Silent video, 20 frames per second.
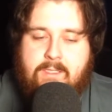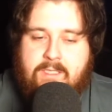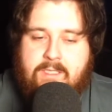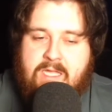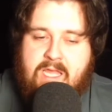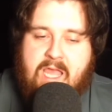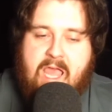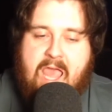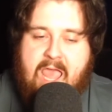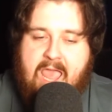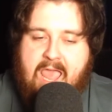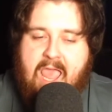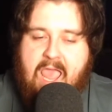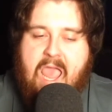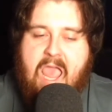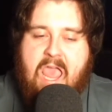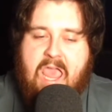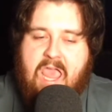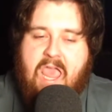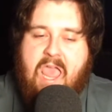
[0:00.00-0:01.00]

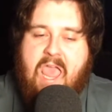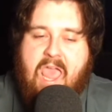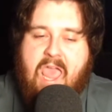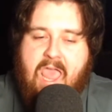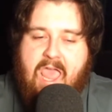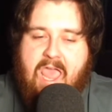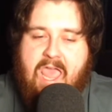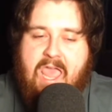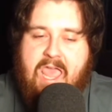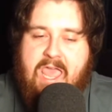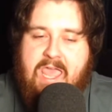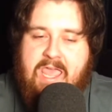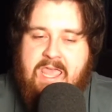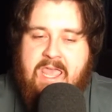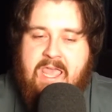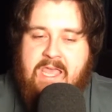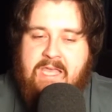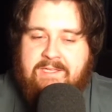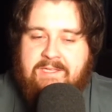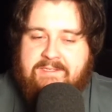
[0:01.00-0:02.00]
Ah,
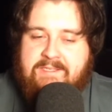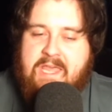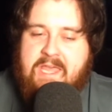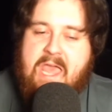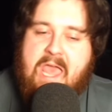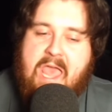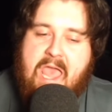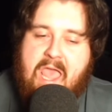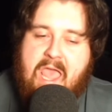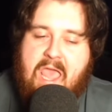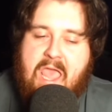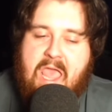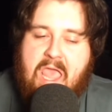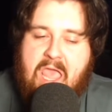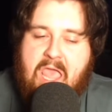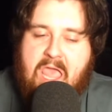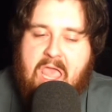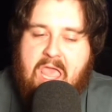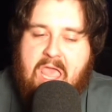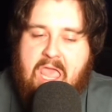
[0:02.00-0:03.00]

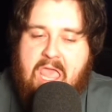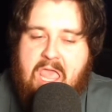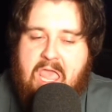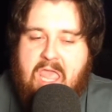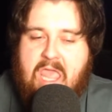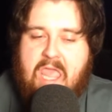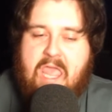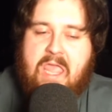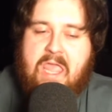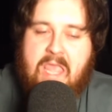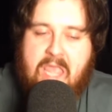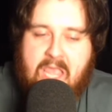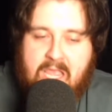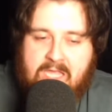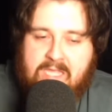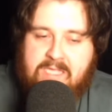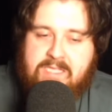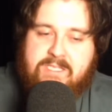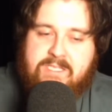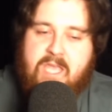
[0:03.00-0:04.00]
ah,
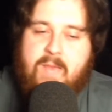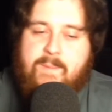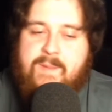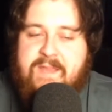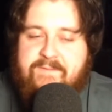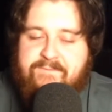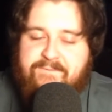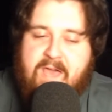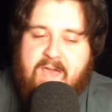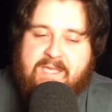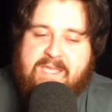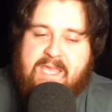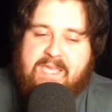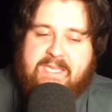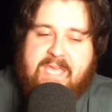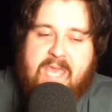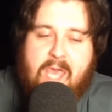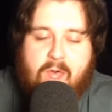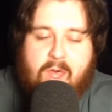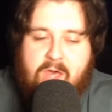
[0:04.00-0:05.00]
somebody fucking
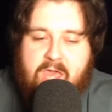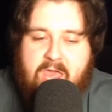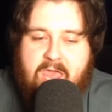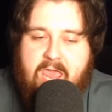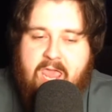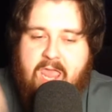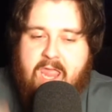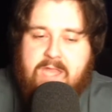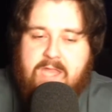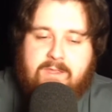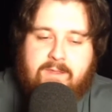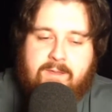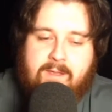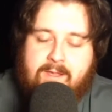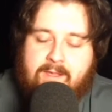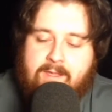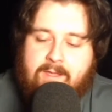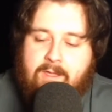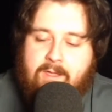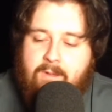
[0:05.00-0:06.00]
kill it.
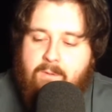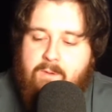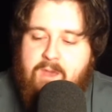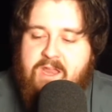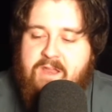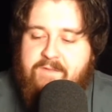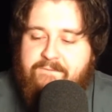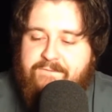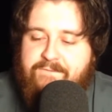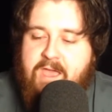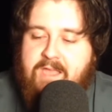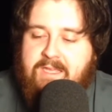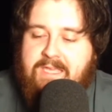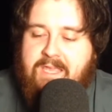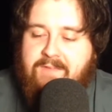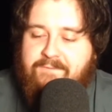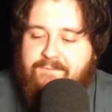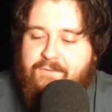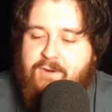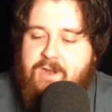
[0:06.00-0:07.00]
What a
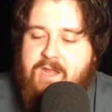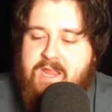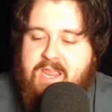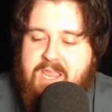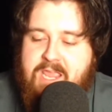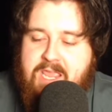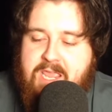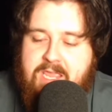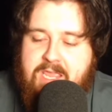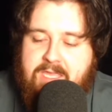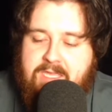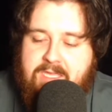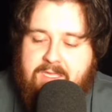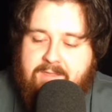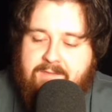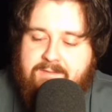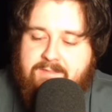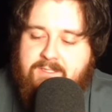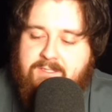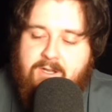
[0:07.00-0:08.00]
fucking freak.
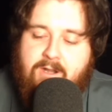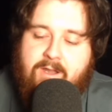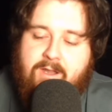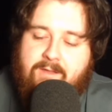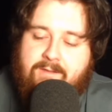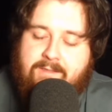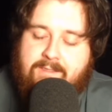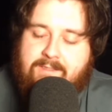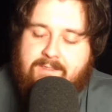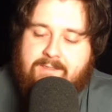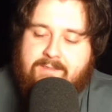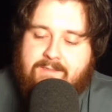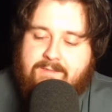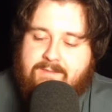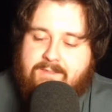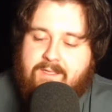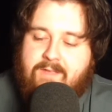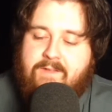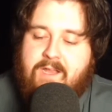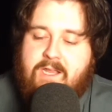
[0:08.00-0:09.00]
Sorry.
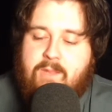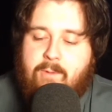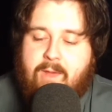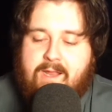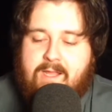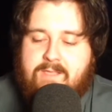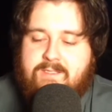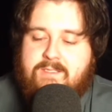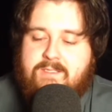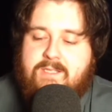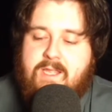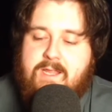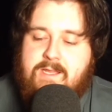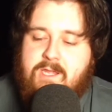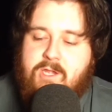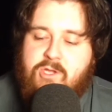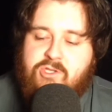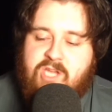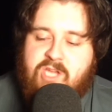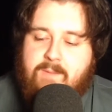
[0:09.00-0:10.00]
If anyone hasn't seen
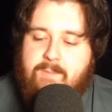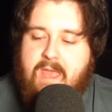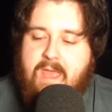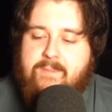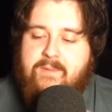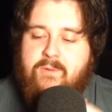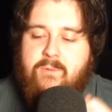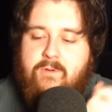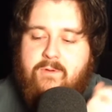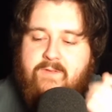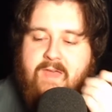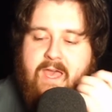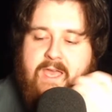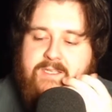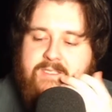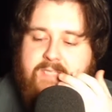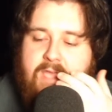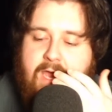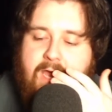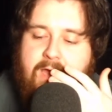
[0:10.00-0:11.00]
Eugene Bareman without
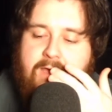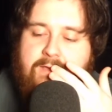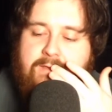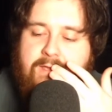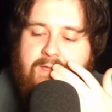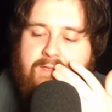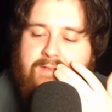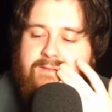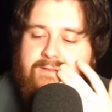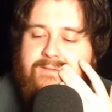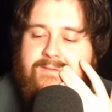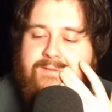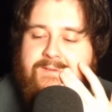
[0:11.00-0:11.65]
his hat, then